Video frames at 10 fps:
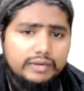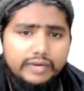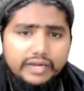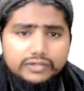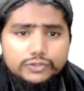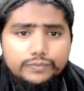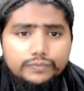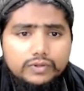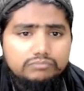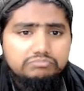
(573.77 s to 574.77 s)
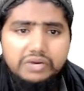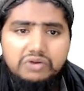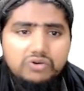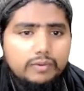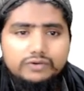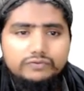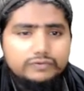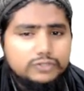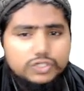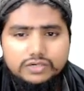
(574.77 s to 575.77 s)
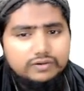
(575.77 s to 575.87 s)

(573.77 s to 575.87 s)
Mind by Robert Winston.